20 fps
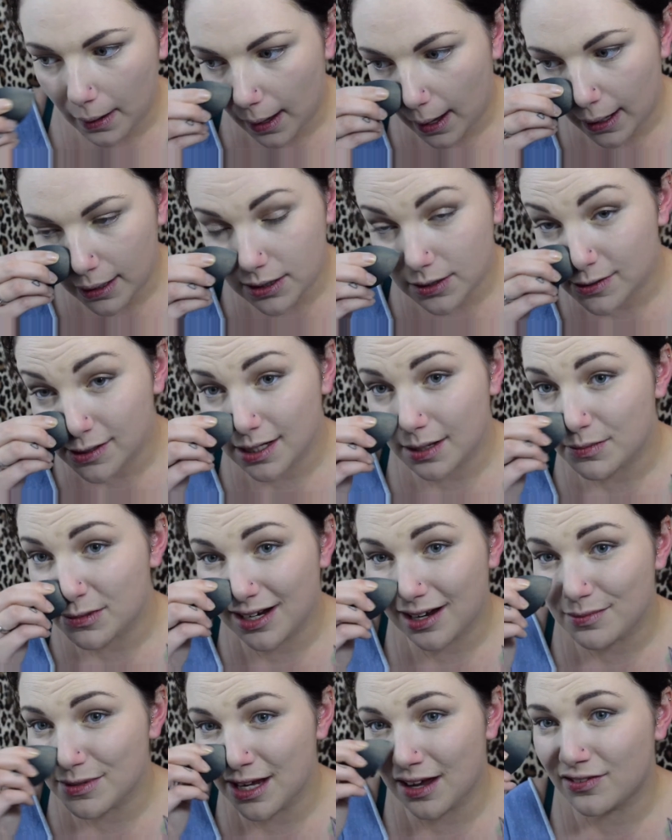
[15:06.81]
I do
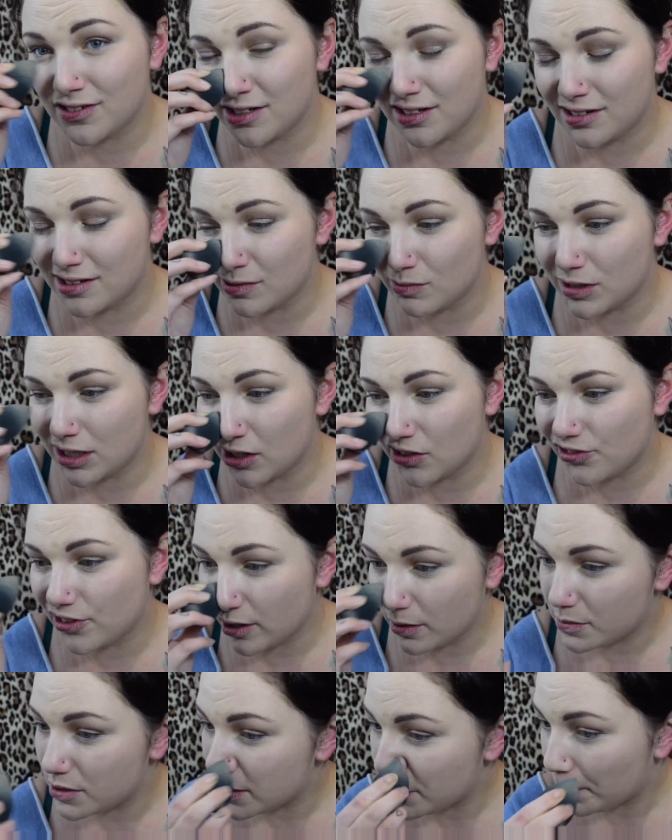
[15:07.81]
sometimes have to do some
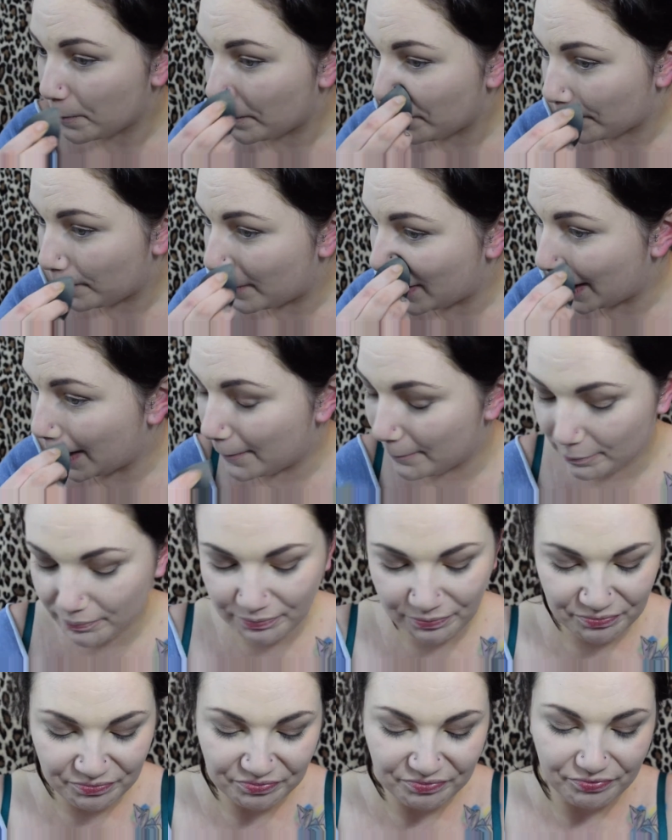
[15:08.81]
touch-ups, but
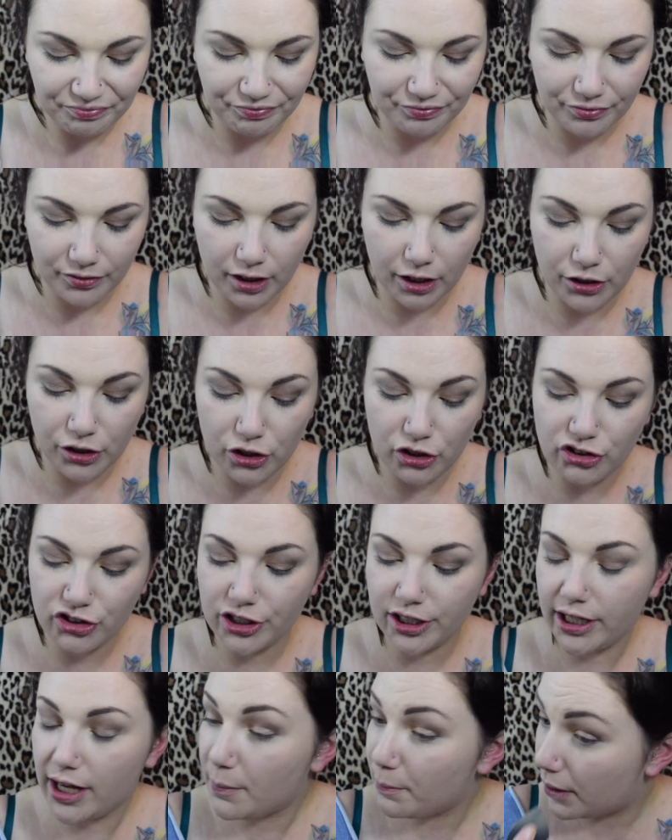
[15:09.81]

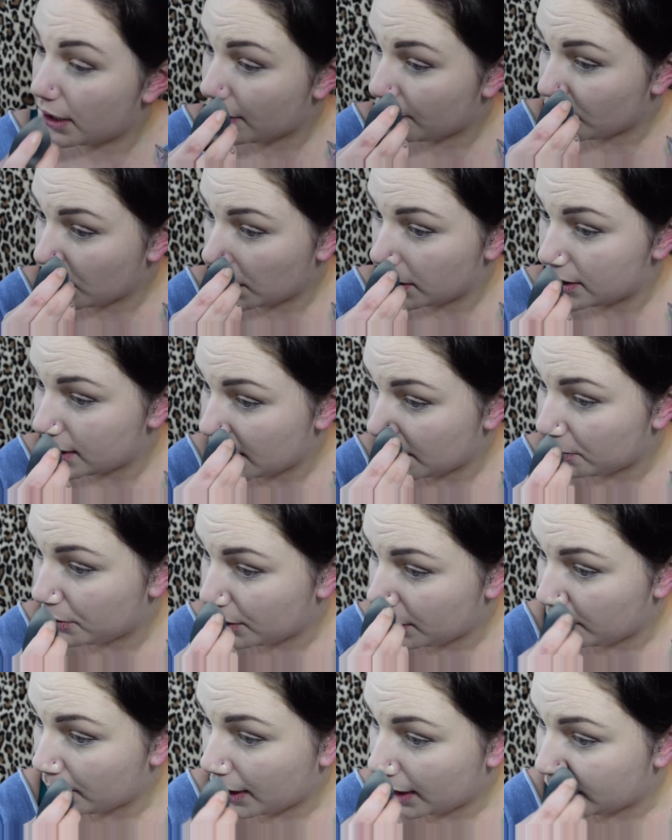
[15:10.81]
I've got it down
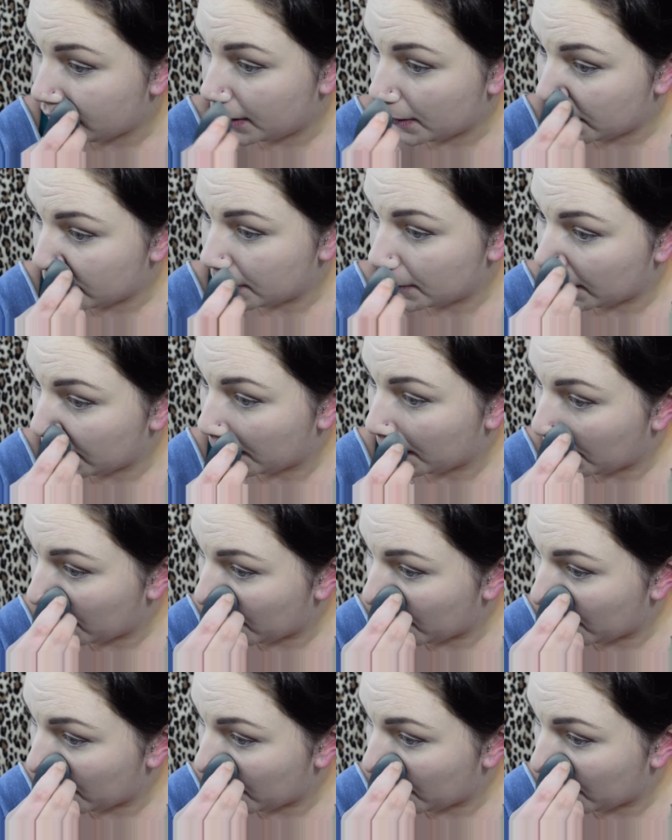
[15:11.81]
pretty pat now, so.